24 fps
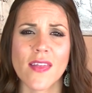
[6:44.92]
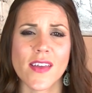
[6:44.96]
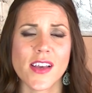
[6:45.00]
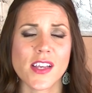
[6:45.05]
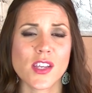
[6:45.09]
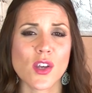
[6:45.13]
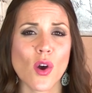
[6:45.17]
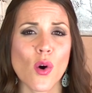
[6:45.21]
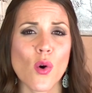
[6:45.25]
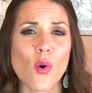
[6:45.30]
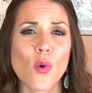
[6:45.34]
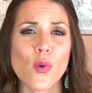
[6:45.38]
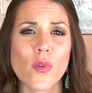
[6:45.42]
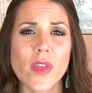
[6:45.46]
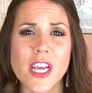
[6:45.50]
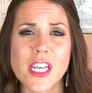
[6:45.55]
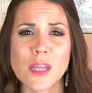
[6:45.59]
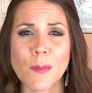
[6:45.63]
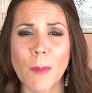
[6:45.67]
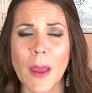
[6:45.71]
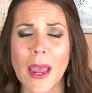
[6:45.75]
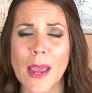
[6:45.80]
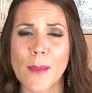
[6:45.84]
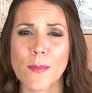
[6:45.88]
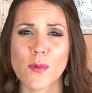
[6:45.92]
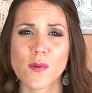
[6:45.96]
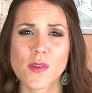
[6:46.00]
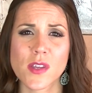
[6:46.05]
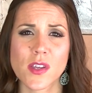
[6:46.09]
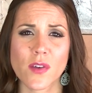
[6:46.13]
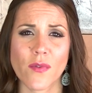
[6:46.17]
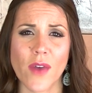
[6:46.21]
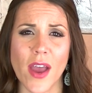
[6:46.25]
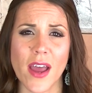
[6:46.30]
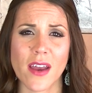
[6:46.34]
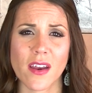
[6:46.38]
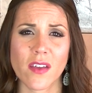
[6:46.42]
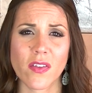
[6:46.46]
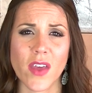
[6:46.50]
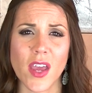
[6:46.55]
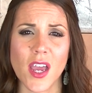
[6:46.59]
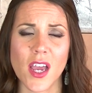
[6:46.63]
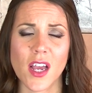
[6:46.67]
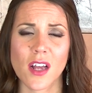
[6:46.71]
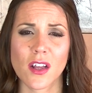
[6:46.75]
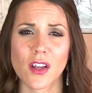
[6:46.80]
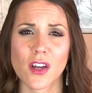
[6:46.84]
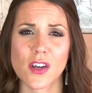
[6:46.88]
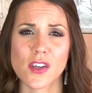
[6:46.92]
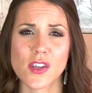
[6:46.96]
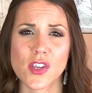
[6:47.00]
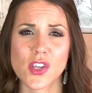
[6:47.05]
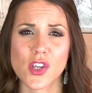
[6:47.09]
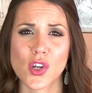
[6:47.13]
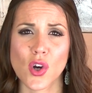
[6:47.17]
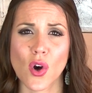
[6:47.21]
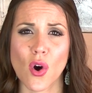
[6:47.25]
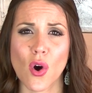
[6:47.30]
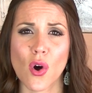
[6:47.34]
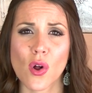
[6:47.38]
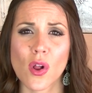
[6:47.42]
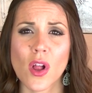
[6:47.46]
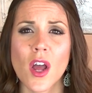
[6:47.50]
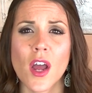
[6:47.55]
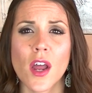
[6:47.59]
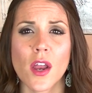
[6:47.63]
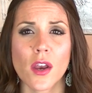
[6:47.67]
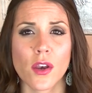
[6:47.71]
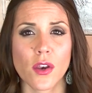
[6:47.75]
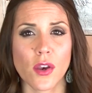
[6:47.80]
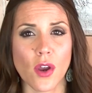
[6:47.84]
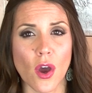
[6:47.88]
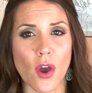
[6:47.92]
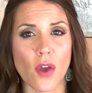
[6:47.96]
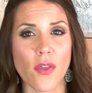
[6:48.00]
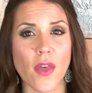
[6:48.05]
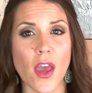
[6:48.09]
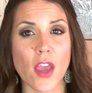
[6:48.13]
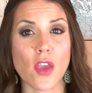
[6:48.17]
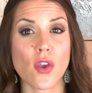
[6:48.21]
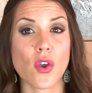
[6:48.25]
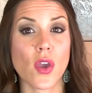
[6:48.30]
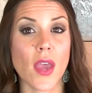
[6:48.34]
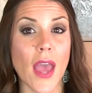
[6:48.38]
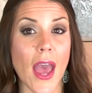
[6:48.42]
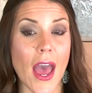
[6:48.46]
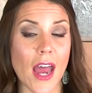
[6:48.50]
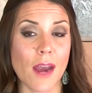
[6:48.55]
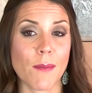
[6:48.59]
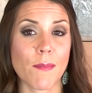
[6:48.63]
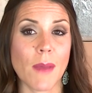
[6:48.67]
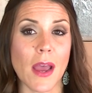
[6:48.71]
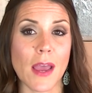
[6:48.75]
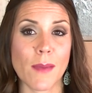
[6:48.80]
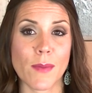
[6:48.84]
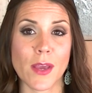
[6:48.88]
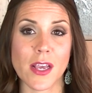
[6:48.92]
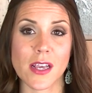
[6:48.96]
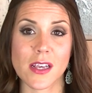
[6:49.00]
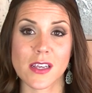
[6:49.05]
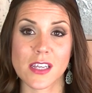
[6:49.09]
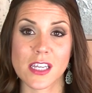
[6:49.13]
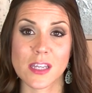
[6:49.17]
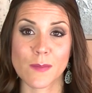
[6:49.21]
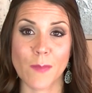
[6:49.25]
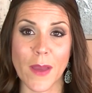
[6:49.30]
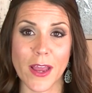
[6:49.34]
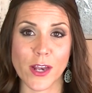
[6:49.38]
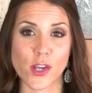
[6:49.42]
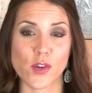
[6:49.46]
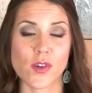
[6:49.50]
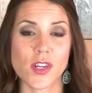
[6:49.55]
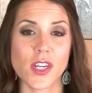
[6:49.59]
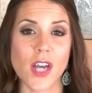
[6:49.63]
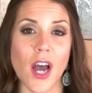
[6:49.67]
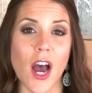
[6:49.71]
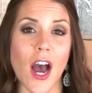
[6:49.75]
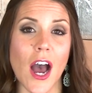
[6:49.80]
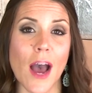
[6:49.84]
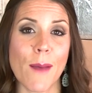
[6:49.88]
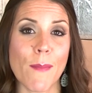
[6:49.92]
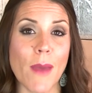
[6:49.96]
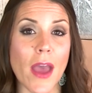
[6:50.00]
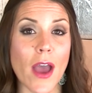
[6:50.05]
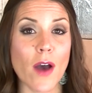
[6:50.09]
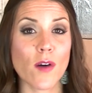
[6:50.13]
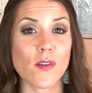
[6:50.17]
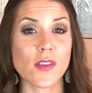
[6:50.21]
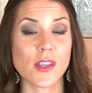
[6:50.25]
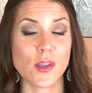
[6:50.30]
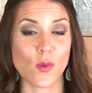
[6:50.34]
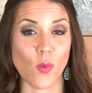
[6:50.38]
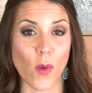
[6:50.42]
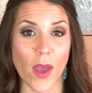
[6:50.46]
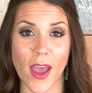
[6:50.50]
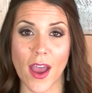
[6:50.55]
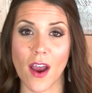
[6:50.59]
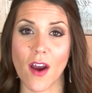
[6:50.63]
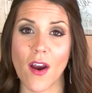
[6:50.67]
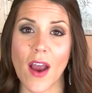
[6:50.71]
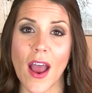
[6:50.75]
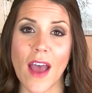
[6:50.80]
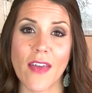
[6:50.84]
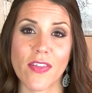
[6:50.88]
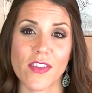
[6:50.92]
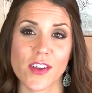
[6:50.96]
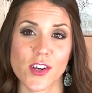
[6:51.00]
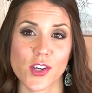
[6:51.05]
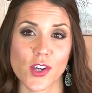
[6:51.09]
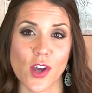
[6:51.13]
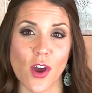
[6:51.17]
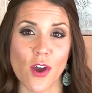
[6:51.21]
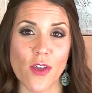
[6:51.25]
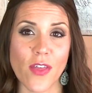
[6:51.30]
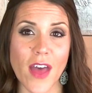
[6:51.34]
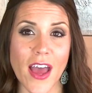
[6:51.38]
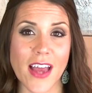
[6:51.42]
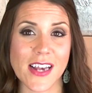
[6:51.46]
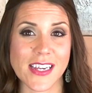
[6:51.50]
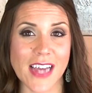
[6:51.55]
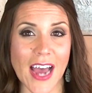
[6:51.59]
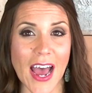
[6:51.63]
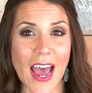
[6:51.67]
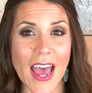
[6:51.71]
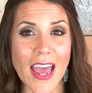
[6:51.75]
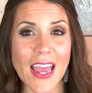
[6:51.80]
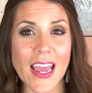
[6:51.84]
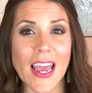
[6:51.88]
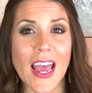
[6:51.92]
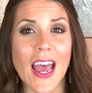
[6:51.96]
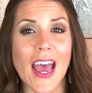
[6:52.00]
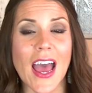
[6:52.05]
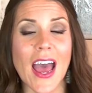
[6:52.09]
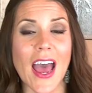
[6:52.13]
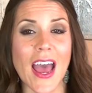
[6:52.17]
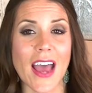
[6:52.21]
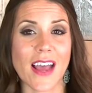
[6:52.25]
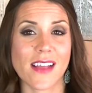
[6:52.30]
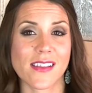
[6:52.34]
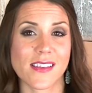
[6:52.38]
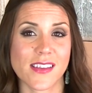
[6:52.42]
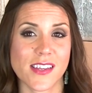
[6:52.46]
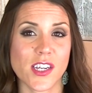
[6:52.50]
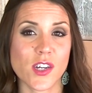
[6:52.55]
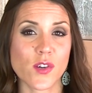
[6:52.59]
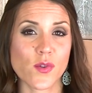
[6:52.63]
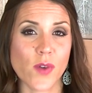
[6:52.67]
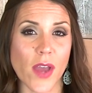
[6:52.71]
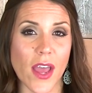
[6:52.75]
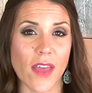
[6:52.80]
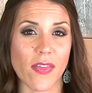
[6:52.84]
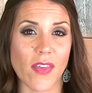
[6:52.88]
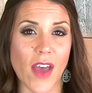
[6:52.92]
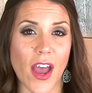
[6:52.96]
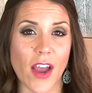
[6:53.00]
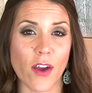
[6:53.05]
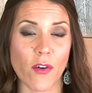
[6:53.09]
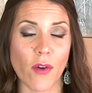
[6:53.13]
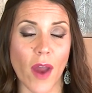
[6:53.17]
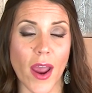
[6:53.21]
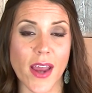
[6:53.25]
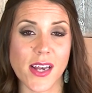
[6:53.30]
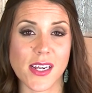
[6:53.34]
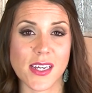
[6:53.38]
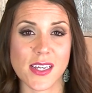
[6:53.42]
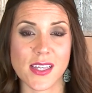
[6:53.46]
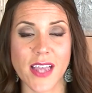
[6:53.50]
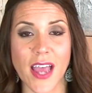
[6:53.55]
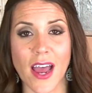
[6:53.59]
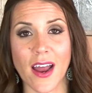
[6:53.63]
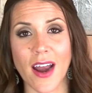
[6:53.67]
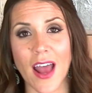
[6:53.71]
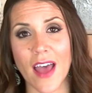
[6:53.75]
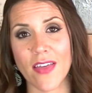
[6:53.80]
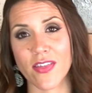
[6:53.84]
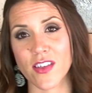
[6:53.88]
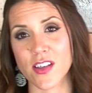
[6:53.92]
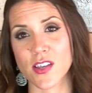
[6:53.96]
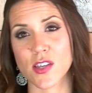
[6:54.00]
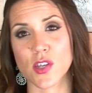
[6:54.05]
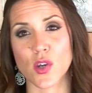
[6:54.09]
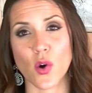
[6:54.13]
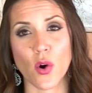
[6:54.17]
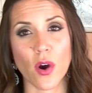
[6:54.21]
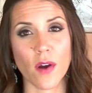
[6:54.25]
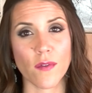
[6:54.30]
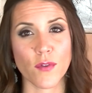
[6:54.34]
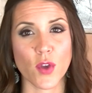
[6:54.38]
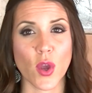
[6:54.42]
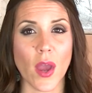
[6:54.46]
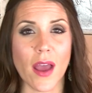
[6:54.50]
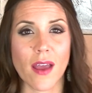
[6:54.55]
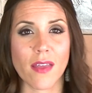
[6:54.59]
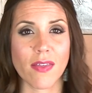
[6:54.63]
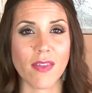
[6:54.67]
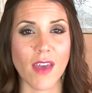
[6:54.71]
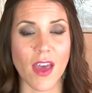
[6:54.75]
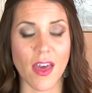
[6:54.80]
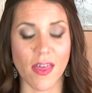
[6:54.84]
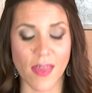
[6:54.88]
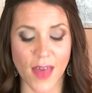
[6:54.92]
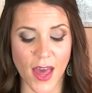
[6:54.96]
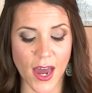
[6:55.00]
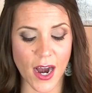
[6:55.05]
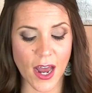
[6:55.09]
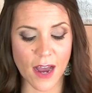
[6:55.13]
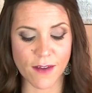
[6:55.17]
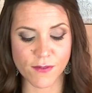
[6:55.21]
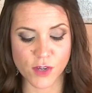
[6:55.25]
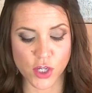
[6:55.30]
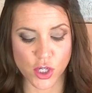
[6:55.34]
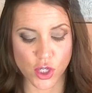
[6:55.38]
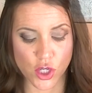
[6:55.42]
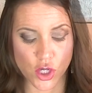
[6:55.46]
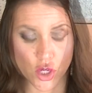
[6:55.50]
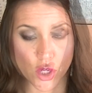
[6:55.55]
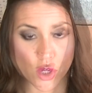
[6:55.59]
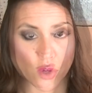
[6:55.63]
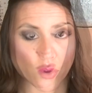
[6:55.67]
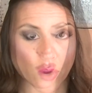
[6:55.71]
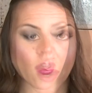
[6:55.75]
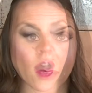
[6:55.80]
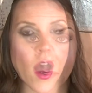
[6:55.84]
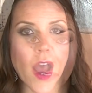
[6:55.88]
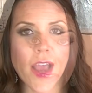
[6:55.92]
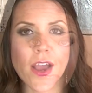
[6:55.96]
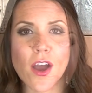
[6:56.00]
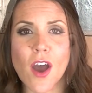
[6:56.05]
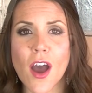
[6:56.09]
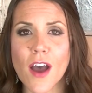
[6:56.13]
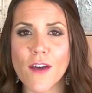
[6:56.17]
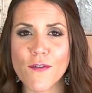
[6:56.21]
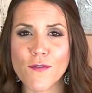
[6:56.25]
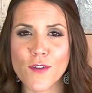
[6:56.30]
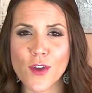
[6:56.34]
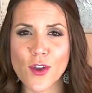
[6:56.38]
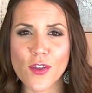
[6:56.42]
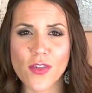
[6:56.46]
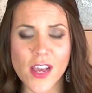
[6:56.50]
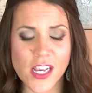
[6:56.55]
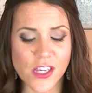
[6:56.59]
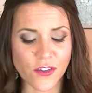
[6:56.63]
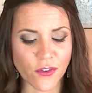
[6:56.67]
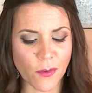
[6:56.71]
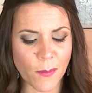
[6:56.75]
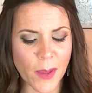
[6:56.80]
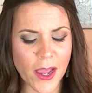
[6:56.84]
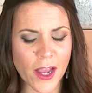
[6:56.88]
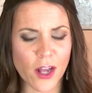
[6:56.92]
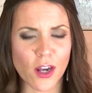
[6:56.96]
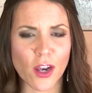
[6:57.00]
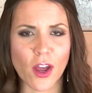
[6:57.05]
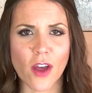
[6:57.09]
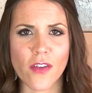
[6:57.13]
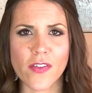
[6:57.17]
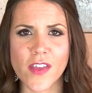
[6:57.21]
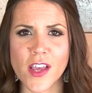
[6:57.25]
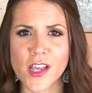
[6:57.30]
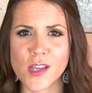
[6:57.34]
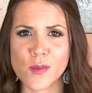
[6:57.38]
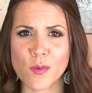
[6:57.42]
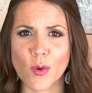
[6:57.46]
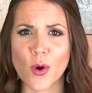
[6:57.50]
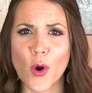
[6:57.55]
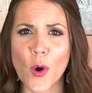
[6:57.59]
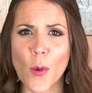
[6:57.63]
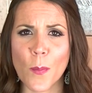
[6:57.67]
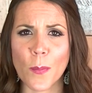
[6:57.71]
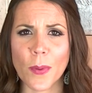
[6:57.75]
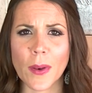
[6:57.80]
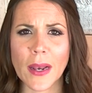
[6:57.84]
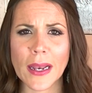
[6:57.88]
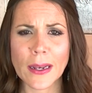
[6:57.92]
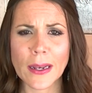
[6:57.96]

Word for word: there's all these people surrounding the inglot stall, know that you can maybe spend your time elsewhere at the show that day and still get that great discount at the store if you head there that afternoon. I got a few things from Inglot. These were all